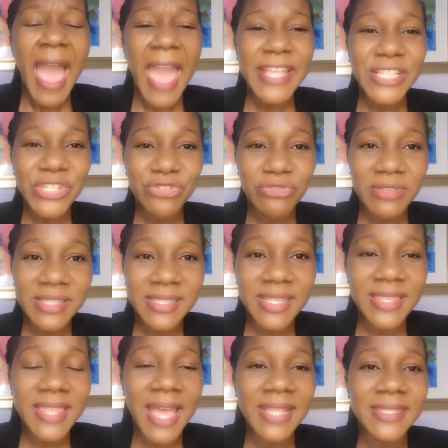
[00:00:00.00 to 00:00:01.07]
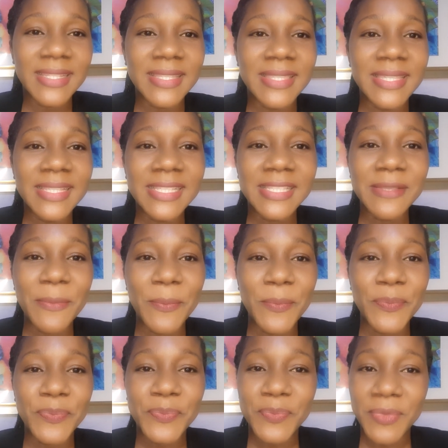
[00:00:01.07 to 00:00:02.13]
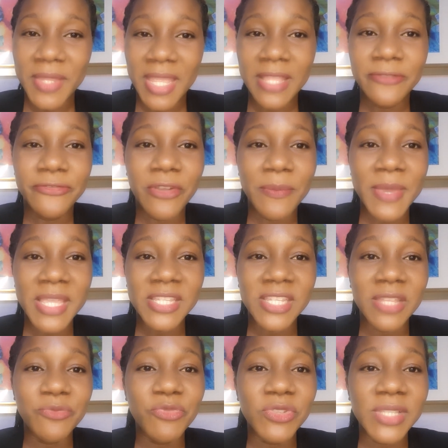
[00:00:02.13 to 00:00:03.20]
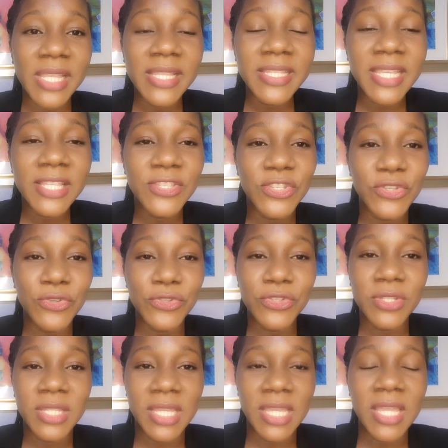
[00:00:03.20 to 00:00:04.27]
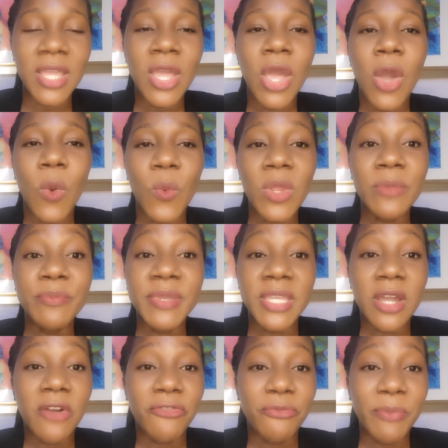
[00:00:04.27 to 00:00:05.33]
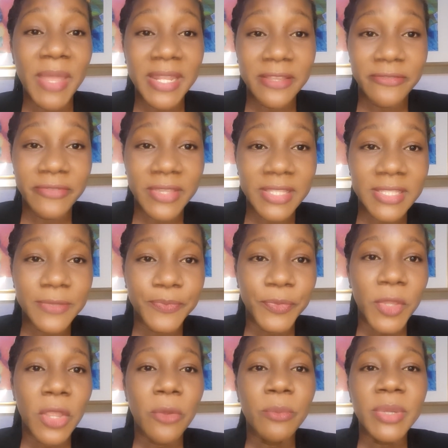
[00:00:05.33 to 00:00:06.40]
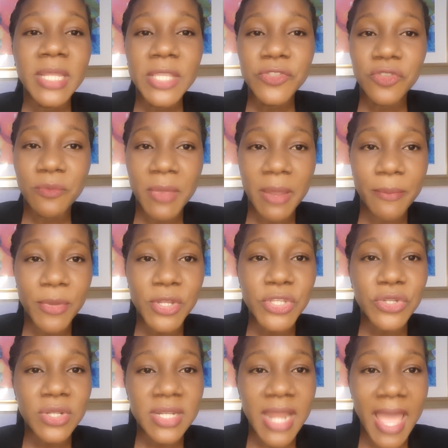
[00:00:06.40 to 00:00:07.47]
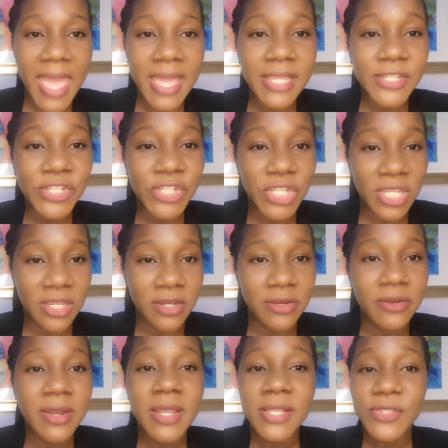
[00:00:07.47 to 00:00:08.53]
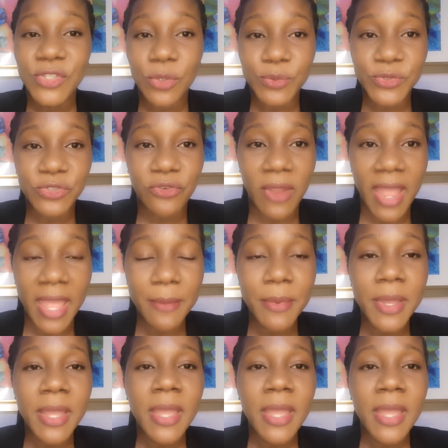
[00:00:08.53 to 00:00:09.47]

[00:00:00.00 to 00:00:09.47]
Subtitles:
I trust that this information presented to you today will be of benefit. Please remember to like, share, subscribe.